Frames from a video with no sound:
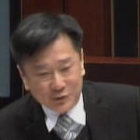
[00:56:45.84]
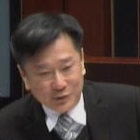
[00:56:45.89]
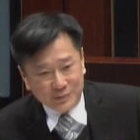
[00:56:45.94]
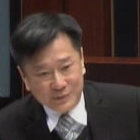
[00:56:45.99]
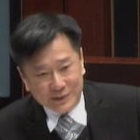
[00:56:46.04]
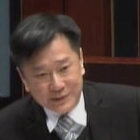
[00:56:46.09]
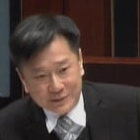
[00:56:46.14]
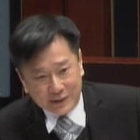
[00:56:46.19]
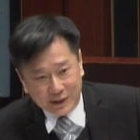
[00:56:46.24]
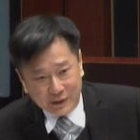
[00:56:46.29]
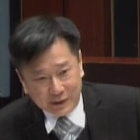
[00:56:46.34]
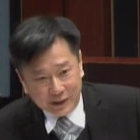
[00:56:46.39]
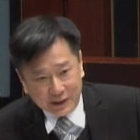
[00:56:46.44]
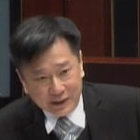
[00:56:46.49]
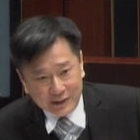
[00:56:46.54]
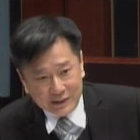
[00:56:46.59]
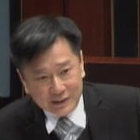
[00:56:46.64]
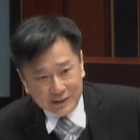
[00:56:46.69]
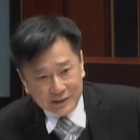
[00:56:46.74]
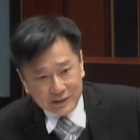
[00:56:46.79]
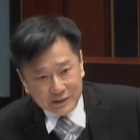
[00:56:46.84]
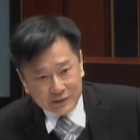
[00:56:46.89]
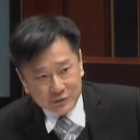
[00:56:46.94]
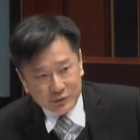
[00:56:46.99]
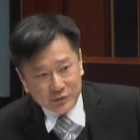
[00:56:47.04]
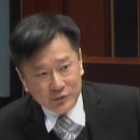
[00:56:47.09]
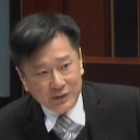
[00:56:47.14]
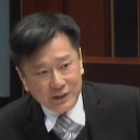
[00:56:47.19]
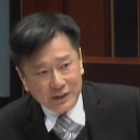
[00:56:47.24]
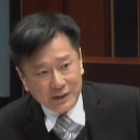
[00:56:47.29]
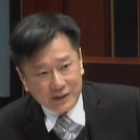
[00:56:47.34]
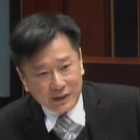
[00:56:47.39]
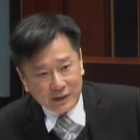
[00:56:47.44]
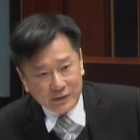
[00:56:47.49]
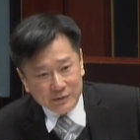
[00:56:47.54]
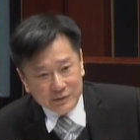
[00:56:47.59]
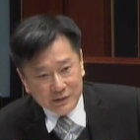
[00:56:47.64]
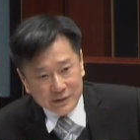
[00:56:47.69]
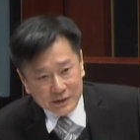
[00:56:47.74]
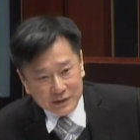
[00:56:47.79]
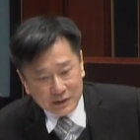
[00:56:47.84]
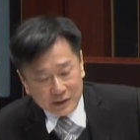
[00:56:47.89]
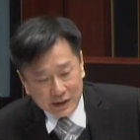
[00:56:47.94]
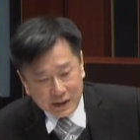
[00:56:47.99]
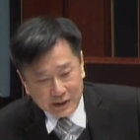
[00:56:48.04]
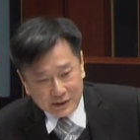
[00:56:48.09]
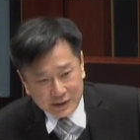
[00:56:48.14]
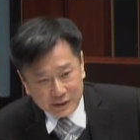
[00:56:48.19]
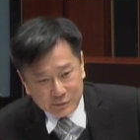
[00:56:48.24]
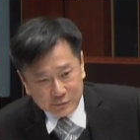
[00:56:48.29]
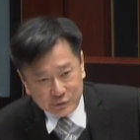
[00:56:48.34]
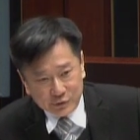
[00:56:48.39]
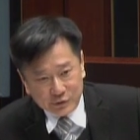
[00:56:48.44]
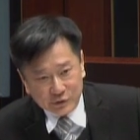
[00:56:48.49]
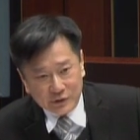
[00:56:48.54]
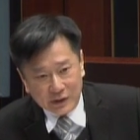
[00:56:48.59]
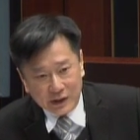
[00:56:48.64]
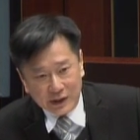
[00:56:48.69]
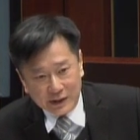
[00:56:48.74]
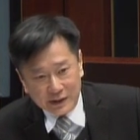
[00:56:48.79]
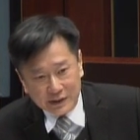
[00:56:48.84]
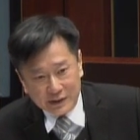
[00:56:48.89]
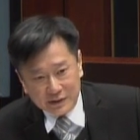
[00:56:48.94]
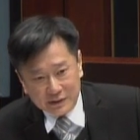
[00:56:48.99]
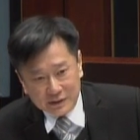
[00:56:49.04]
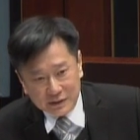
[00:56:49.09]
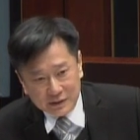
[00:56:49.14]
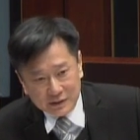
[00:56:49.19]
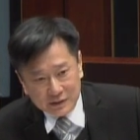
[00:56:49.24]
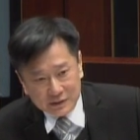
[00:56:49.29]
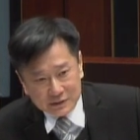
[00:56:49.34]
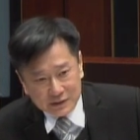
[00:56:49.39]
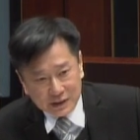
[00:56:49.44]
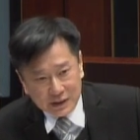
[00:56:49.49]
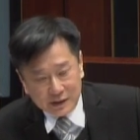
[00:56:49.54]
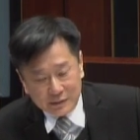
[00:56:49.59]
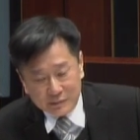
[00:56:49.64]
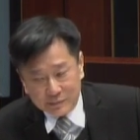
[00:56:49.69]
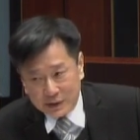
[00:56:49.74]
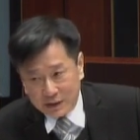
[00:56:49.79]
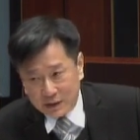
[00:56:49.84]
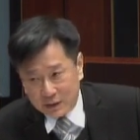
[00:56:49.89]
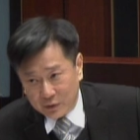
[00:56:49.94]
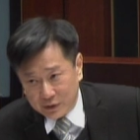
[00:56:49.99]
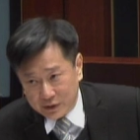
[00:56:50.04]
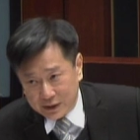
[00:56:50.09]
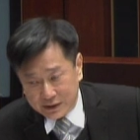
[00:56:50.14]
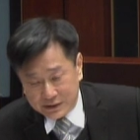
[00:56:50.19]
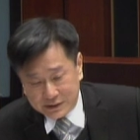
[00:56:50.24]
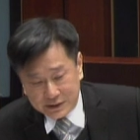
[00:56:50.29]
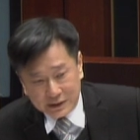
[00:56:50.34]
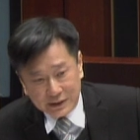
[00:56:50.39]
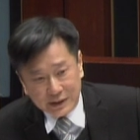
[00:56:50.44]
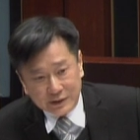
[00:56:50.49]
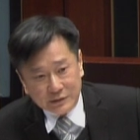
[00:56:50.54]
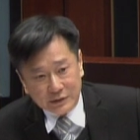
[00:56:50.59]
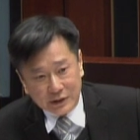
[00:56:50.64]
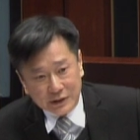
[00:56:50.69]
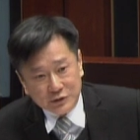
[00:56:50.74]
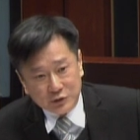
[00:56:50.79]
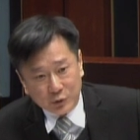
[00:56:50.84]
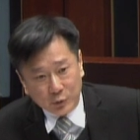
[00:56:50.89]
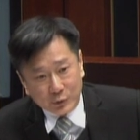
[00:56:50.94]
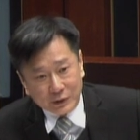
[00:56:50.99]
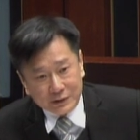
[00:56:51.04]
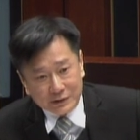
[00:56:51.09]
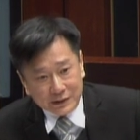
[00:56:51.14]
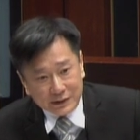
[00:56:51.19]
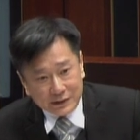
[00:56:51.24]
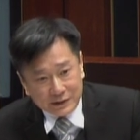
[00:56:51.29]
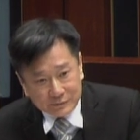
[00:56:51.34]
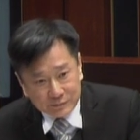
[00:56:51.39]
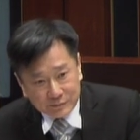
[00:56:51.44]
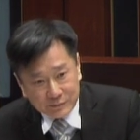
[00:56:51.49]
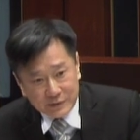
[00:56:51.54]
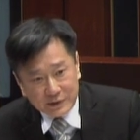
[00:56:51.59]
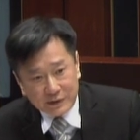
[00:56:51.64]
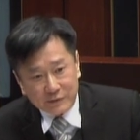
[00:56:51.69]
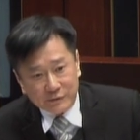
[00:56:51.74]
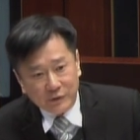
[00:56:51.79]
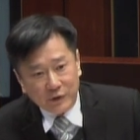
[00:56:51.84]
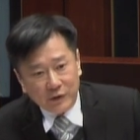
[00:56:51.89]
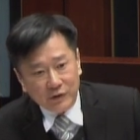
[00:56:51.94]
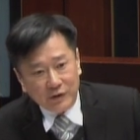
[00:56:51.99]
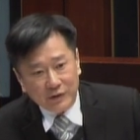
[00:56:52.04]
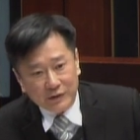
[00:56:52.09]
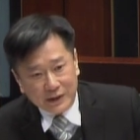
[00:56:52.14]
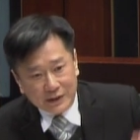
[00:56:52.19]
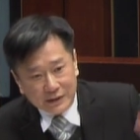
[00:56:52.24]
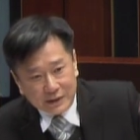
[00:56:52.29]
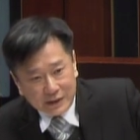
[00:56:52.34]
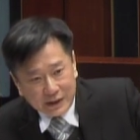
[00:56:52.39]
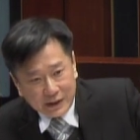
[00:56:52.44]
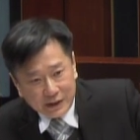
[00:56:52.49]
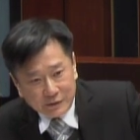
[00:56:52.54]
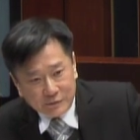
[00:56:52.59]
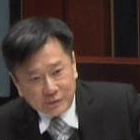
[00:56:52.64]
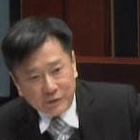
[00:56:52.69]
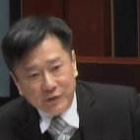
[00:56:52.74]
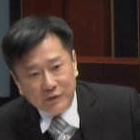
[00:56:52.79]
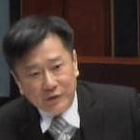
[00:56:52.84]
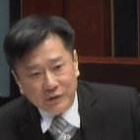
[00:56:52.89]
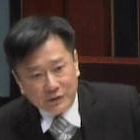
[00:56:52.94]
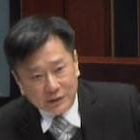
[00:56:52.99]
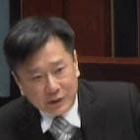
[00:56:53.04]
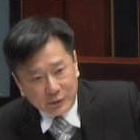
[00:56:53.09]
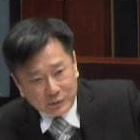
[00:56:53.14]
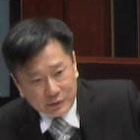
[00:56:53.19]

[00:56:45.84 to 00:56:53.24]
So you're just explaining your proposals to us, but in reality, do the stakeholders really accept them?